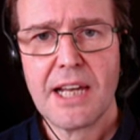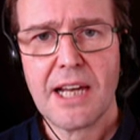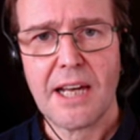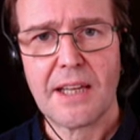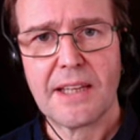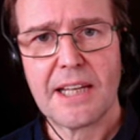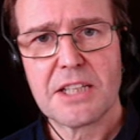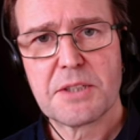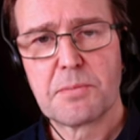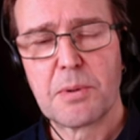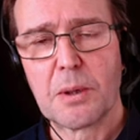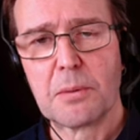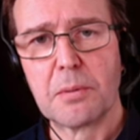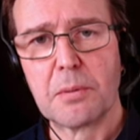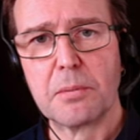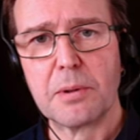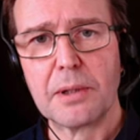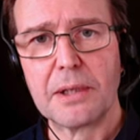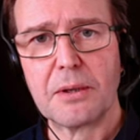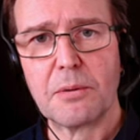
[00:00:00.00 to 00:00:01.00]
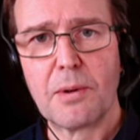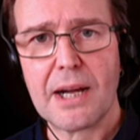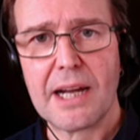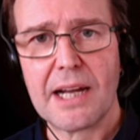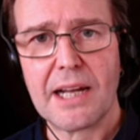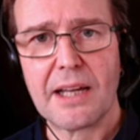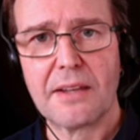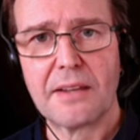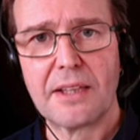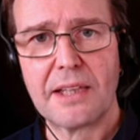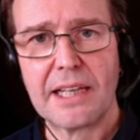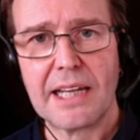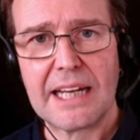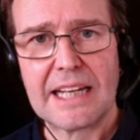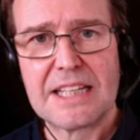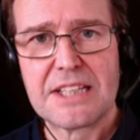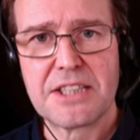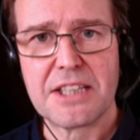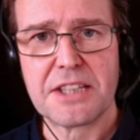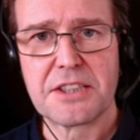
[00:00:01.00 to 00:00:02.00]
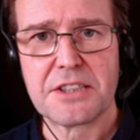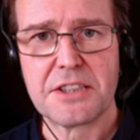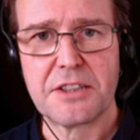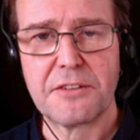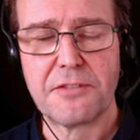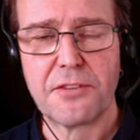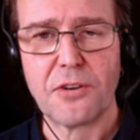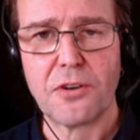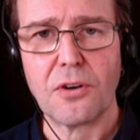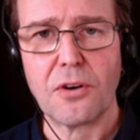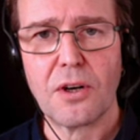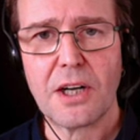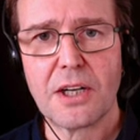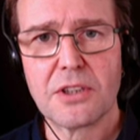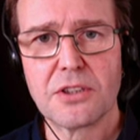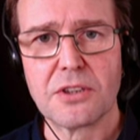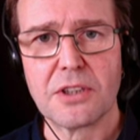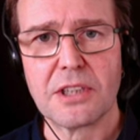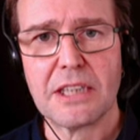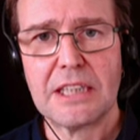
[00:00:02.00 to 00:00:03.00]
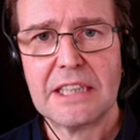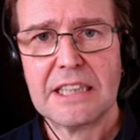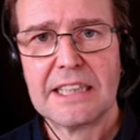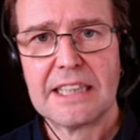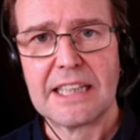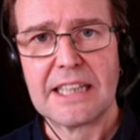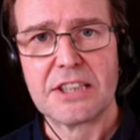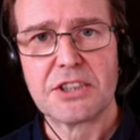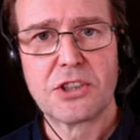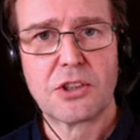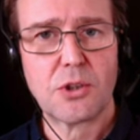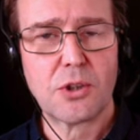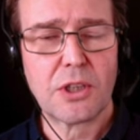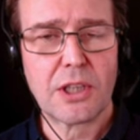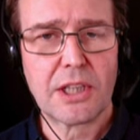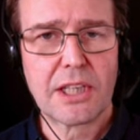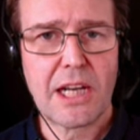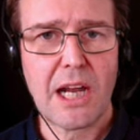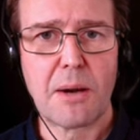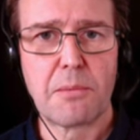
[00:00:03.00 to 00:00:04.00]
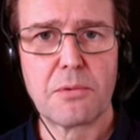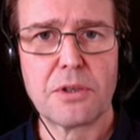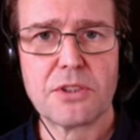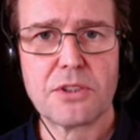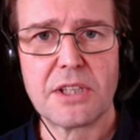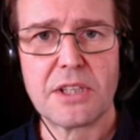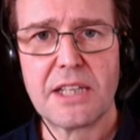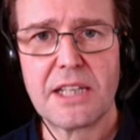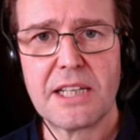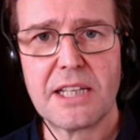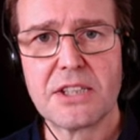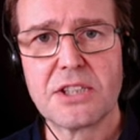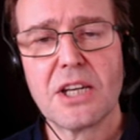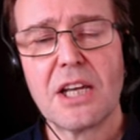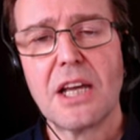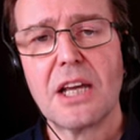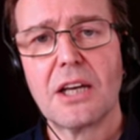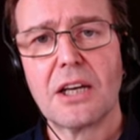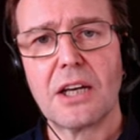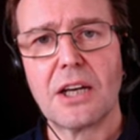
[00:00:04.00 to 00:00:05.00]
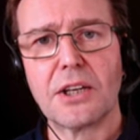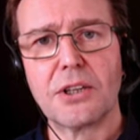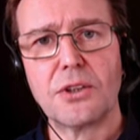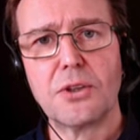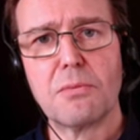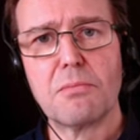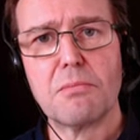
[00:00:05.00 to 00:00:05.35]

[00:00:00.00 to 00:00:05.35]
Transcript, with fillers: and that's probably where the a6400 as good a camera as it is uh, you